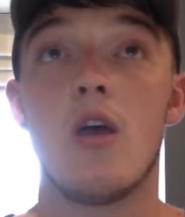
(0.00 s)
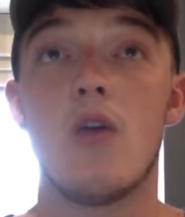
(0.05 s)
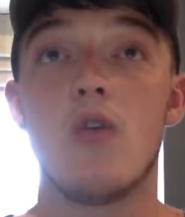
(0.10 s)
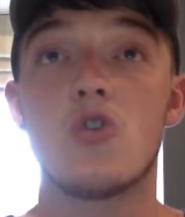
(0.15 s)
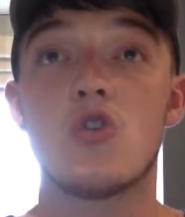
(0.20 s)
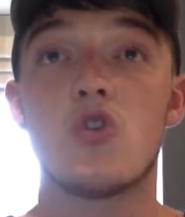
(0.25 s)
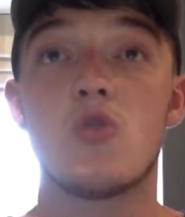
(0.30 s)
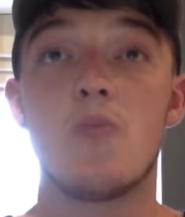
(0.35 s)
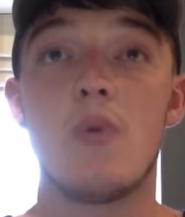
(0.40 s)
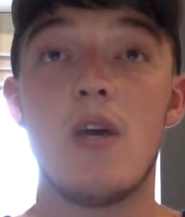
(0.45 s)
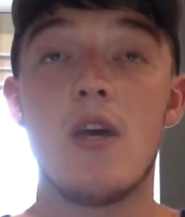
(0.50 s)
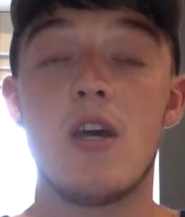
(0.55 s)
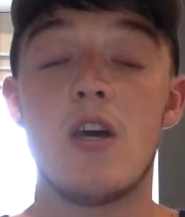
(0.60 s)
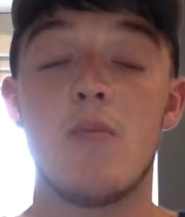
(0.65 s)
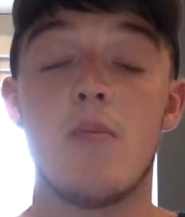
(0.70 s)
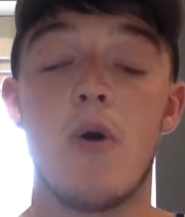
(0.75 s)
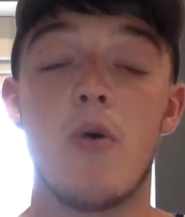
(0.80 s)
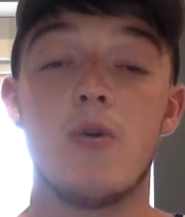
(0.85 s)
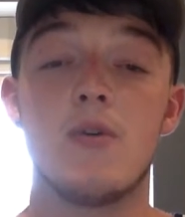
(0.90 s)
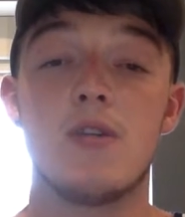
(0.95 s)
speak
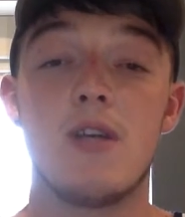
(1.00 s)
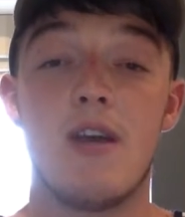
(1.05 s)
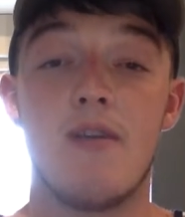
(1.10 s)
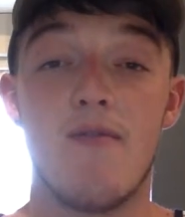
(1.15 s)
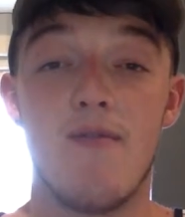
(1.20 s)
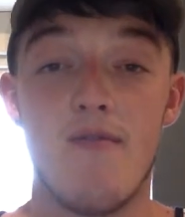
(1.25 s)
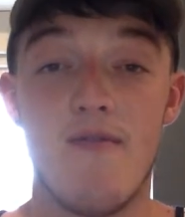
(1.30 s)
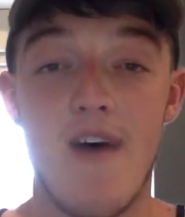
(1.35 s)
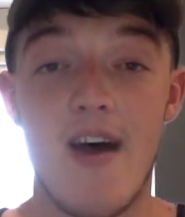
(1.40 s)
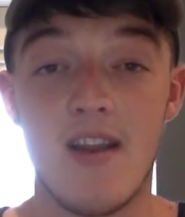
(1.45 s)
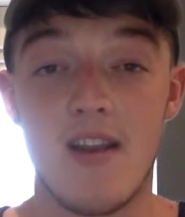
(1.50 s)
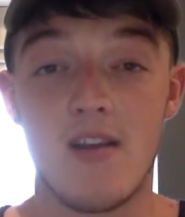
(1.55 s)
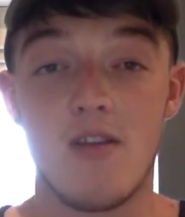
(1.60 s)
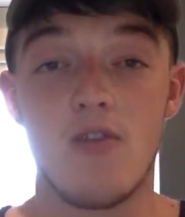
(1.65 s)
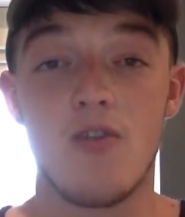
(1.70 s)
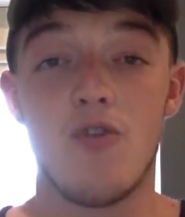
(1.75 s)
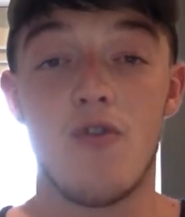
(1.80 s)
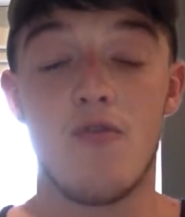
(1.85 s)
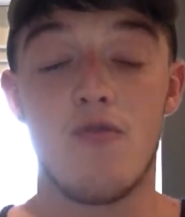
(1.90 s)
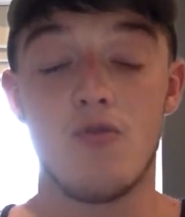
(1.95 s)
about it and vent
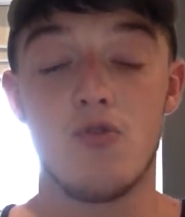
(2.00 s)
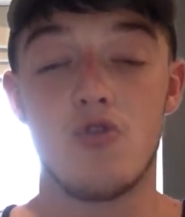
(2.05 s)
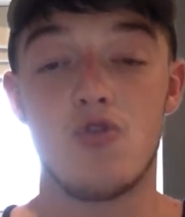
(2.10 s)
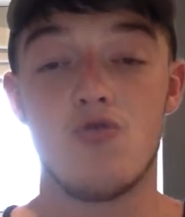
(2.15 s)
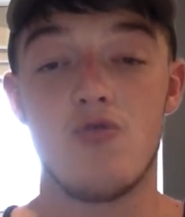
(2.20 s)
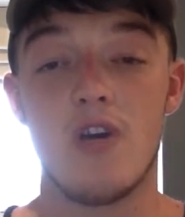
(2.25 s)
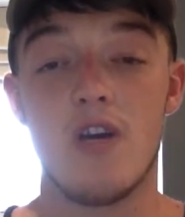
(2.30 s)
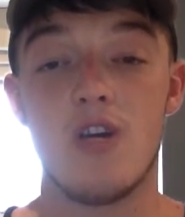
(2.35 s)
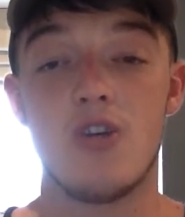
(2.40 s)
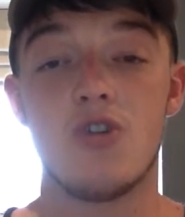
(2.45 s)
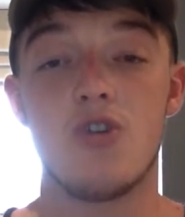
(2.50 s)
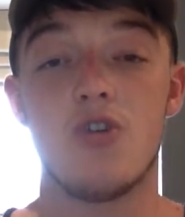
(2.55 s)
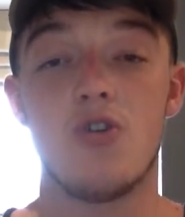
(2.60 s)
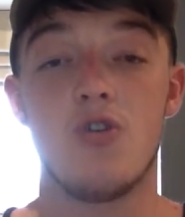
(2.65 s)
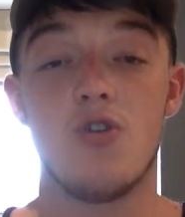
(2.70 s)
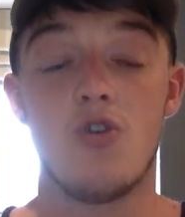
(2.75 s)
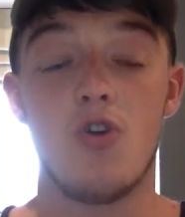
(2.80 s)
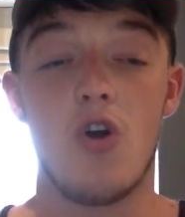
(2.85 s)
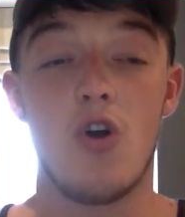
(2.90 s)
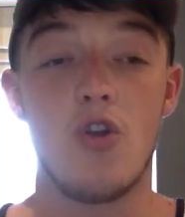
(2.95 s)
your frustration
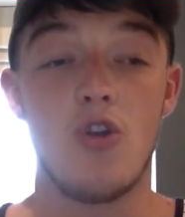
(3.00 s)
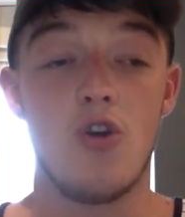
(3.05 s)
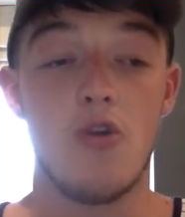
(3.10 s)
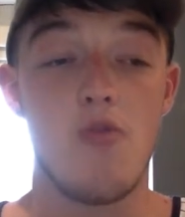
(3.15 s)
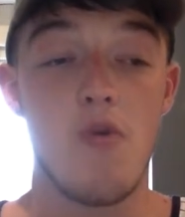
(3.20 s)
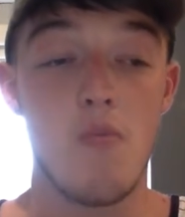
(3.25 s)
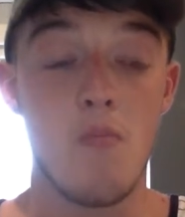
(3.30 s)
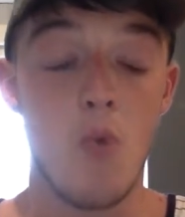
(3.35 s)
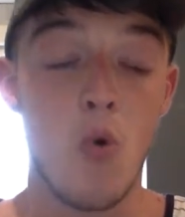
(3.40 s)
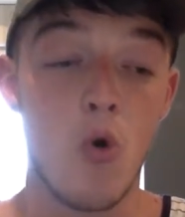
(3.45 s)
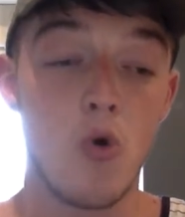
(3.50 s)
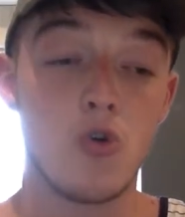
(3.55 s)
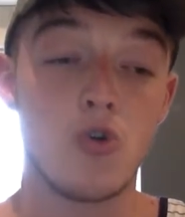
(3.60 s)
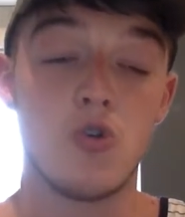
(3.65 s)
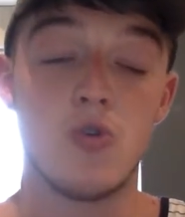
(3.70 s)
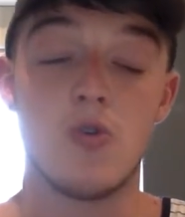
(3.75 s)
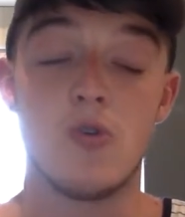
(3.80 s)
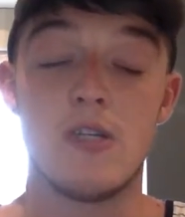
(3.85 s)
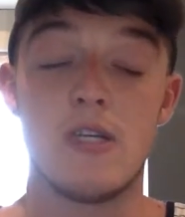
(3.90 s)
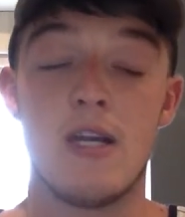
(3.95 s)
and your
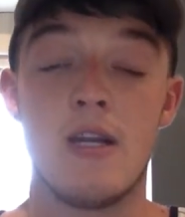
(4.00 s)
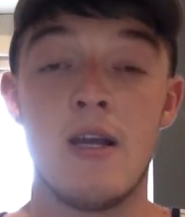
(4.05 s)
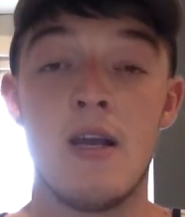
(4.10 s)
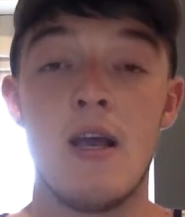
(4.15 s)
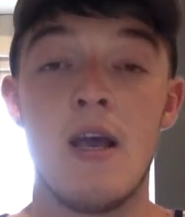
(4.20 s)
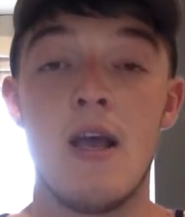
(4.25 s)
emotions, then